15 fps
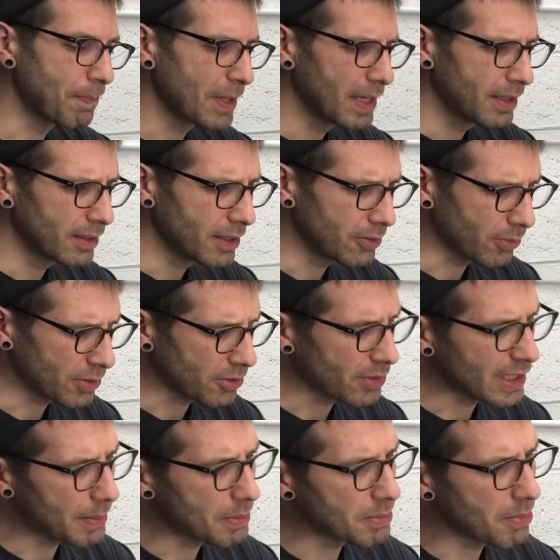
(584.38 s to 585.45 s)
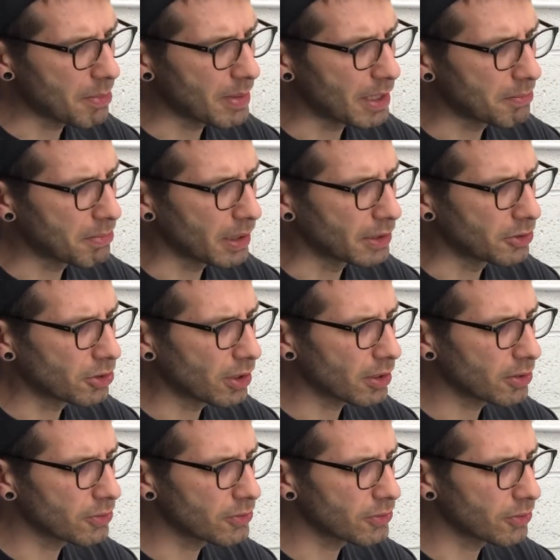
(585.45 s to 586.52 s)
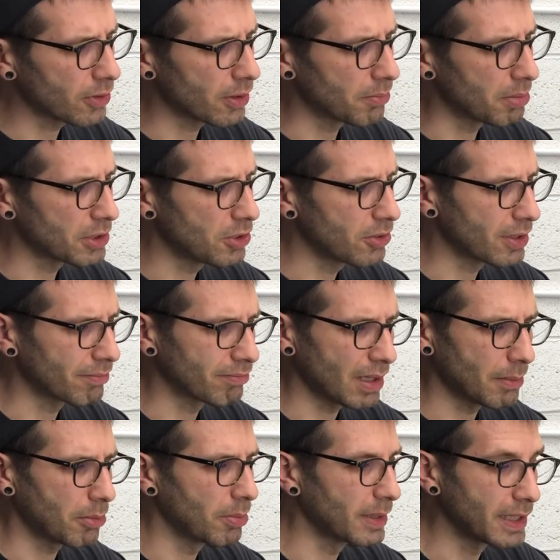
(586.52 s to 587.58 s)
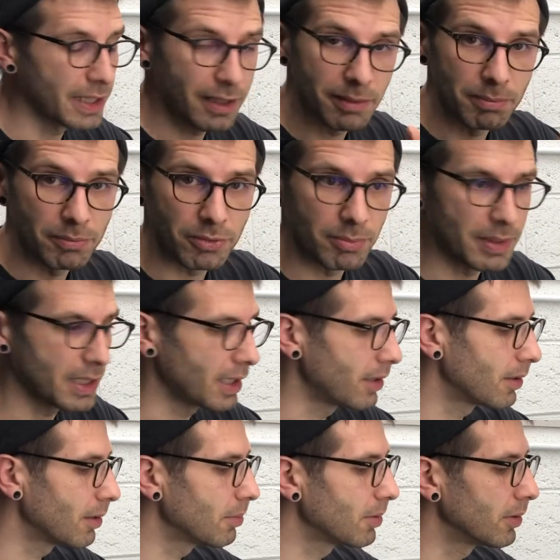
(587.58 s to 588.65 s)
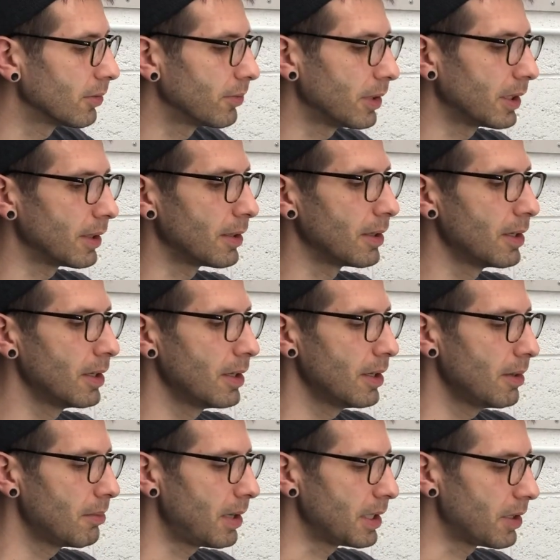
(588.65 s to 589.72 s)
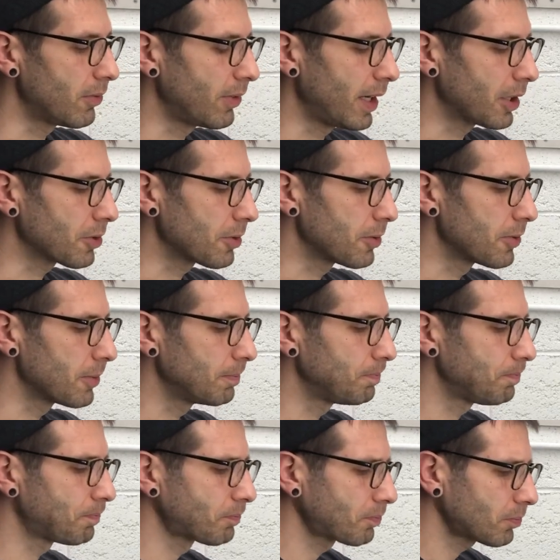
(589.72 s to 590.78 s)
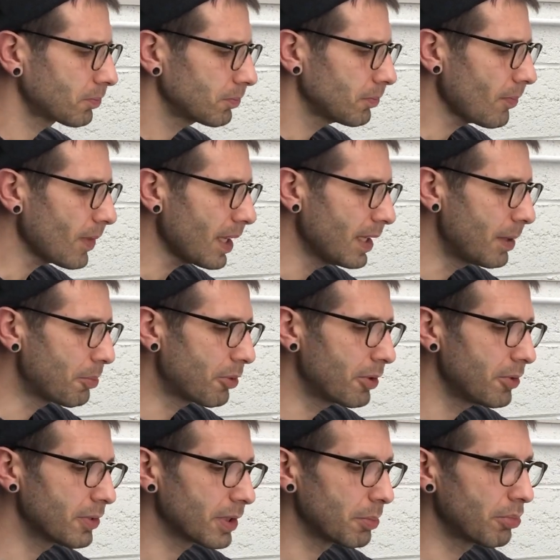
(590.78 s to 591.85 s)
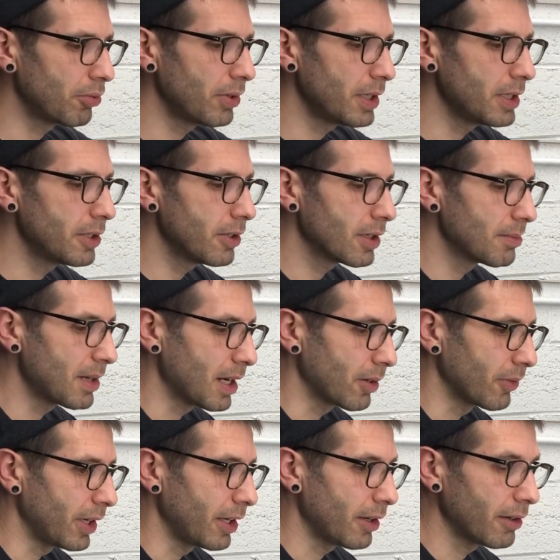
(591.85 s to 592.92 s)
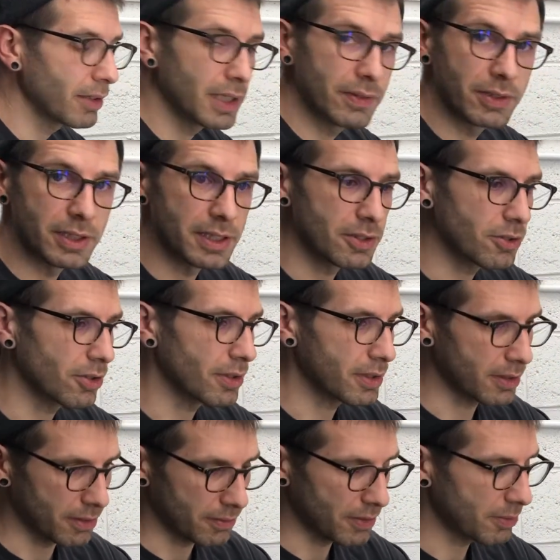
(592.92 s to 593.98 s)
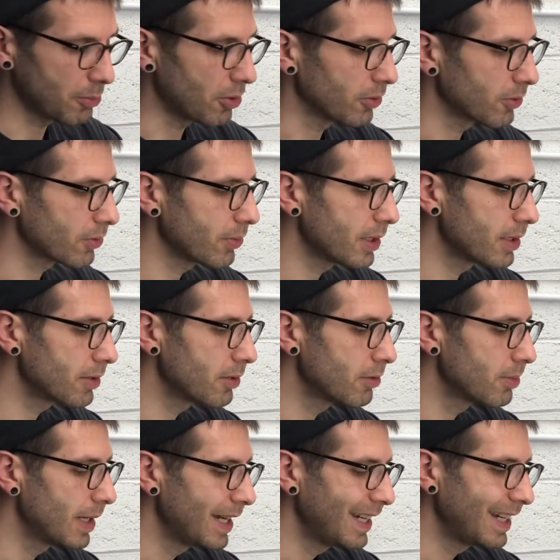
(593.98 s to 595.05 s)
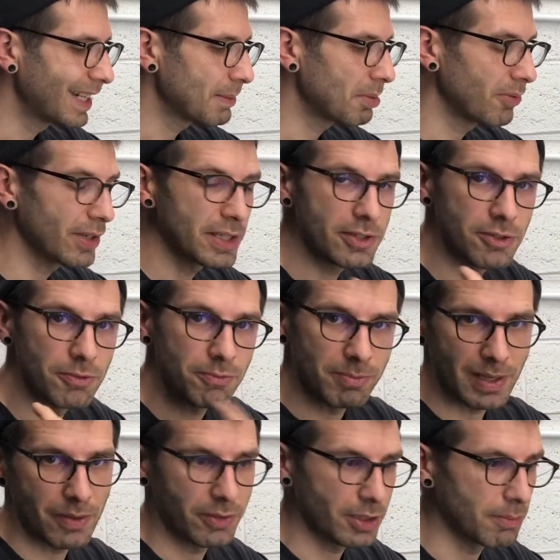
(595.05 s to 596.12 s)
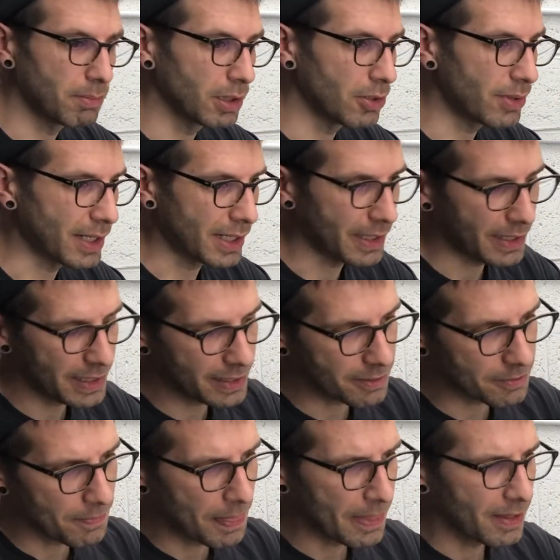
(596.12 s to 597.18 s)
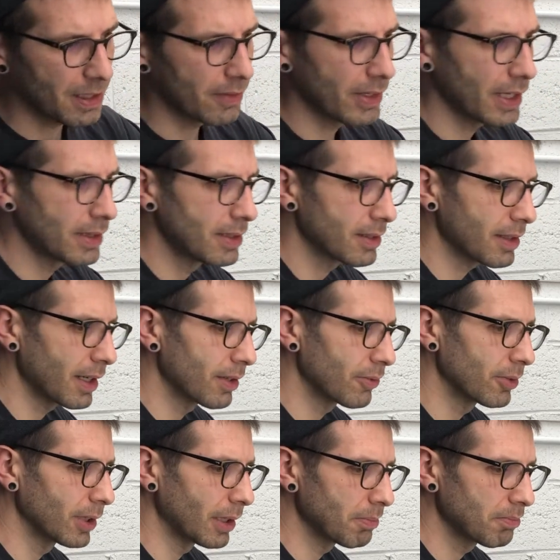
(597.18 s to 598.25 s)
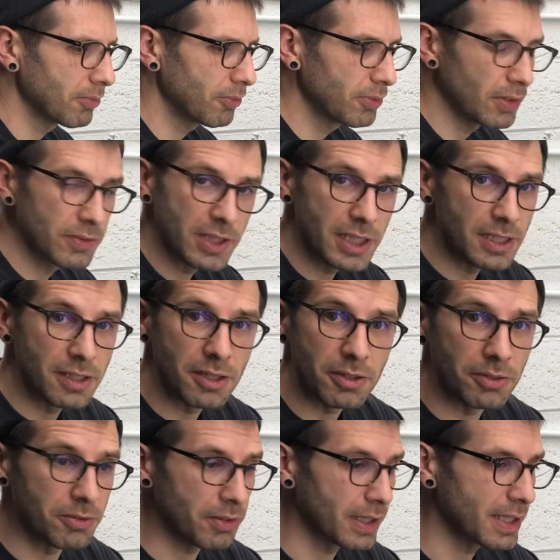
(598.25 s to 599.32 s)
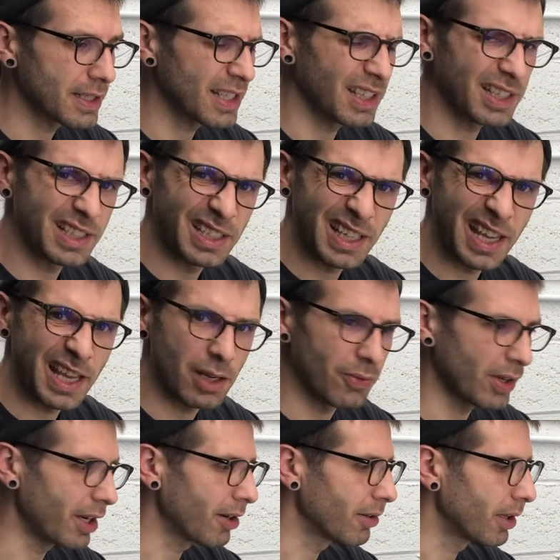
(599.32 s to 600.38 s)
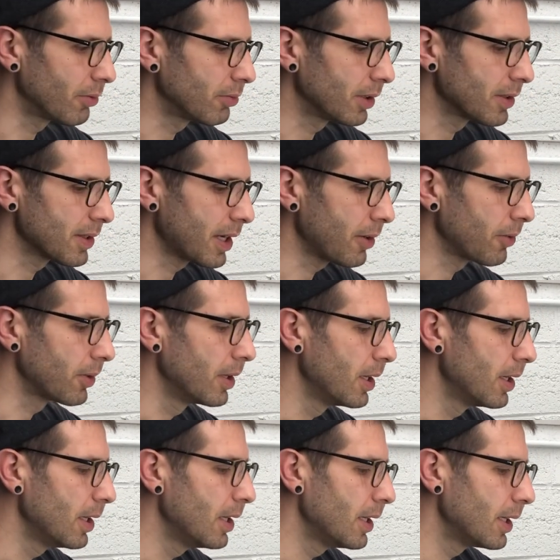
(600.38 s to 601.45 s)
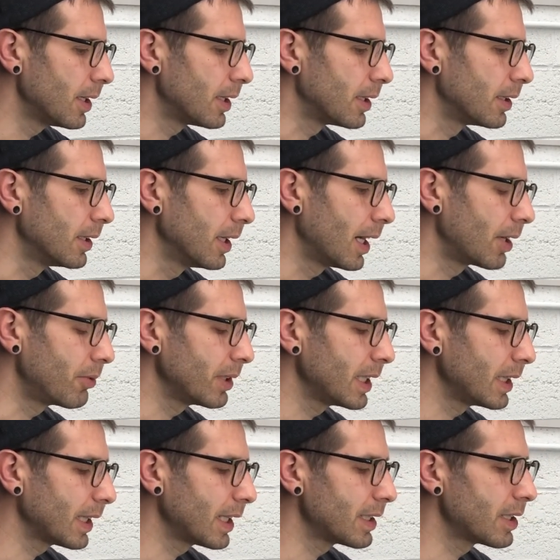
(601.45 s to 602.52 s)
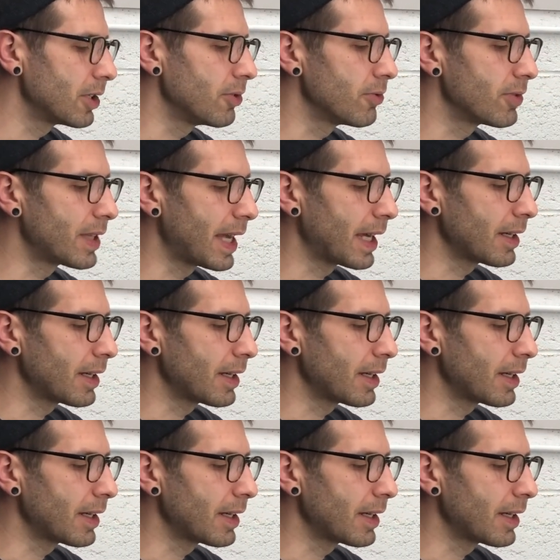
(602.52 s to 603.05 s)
These ones just happen to be made by Jados, but you can probably get them from any number of manufacturers. They produce a pretty good amount of air, given it's just a small squeeze tube, and prevents you from having to blow on it. And I've had this guy for like 15 years, right? It's not like a can of air that runs out. I really like to use that